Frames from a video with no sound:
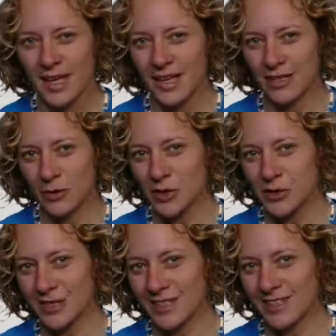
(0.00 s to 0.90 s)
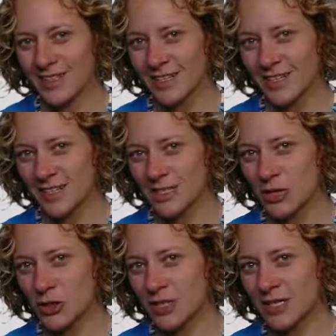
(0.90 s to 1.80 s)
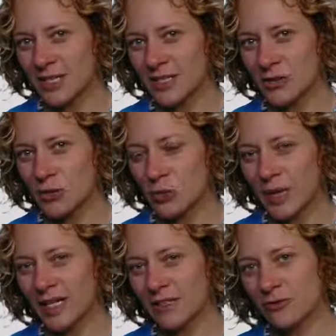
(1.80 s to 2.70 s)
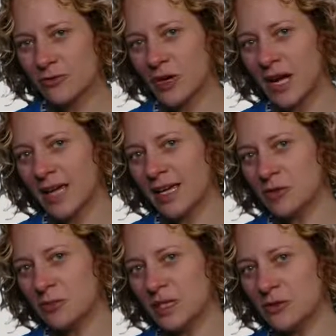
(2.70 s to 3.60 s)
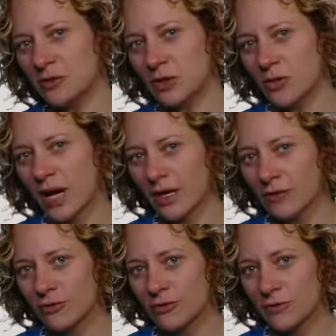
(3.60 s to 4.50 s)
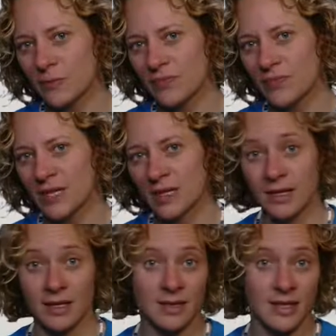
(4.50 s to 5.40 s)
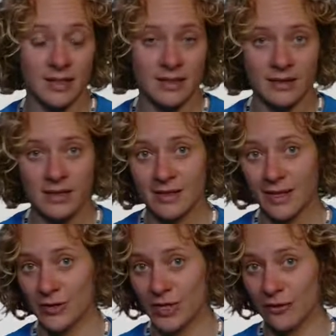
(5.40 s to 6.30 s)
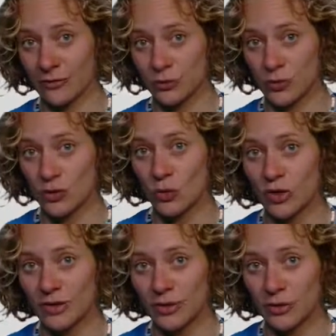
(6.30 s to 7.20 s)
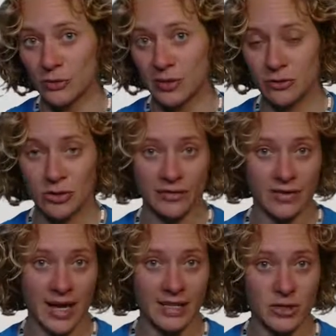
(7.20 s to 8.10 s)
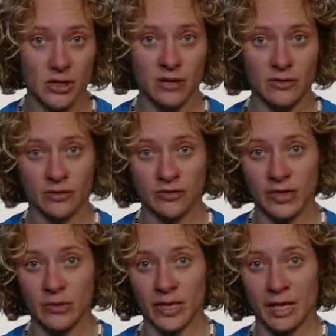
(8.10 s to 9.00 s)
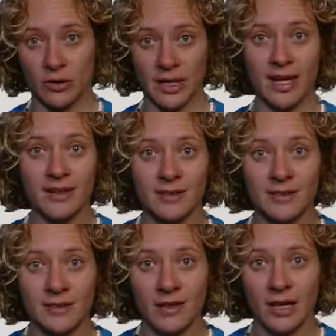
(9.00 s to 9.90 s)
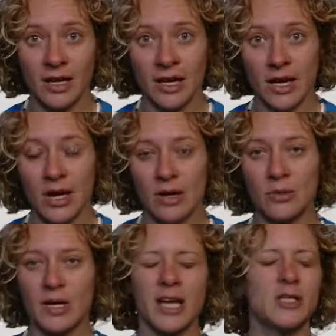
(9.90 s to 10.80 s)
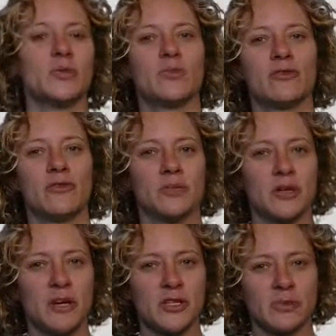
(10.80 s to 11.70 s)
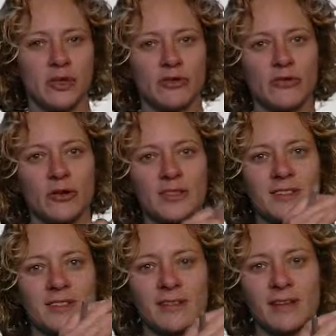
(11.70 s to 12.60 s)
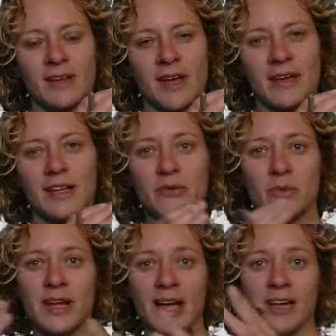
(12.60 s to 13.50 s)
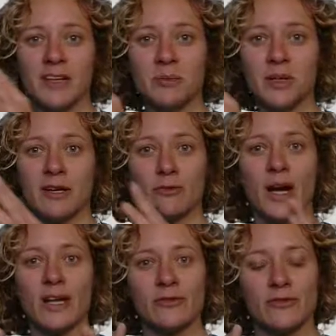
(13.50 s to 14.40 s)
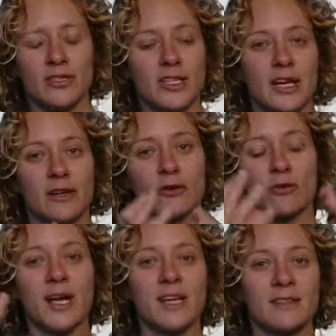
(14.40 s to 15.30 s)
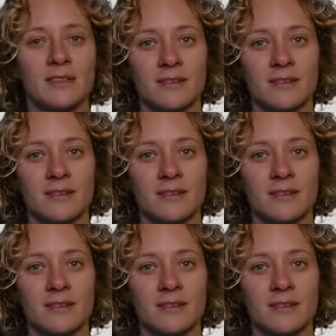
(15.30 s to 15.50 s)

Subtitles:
The question is, does she need to wait for A and B to arrive? That is, does she have to store the qubit to have any chance of figuring out x? Or can she perform a measurement first, and then when A and B arrive, she can correct